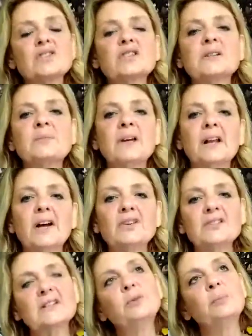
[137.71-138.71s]
you'd be allowed
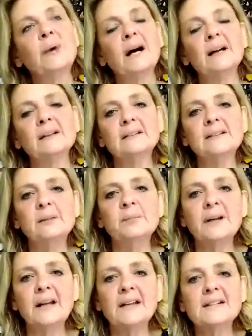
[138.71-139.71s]
to go back deeper
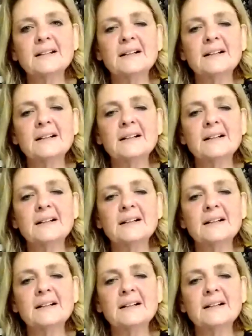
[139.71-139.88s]
into